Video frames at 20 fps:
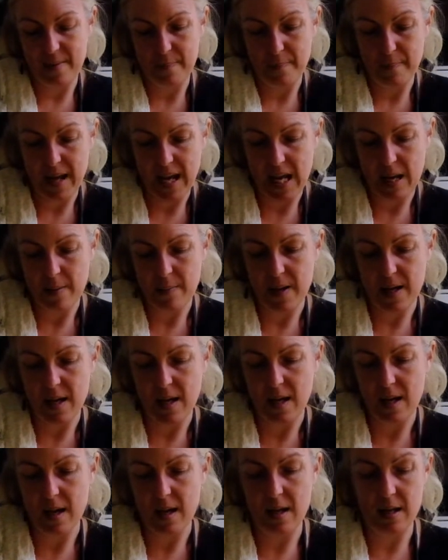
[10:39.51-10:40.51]

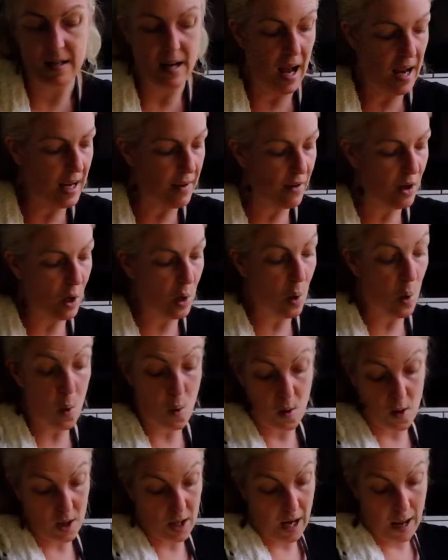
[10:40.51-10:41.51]
maybe not even a
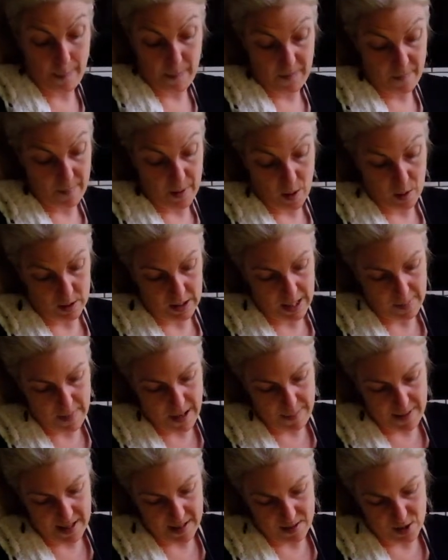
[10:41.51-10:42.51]
1/4 cup of milk, like
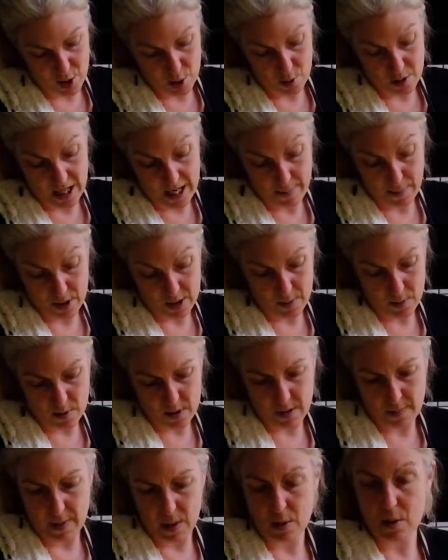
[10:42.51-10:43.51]
maybe 2
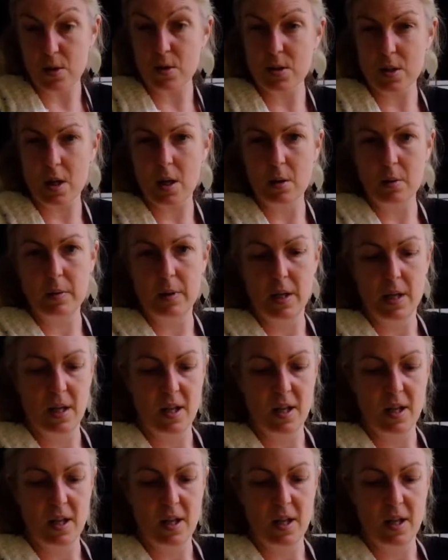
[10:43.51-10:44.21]
tablespoons of milk or so,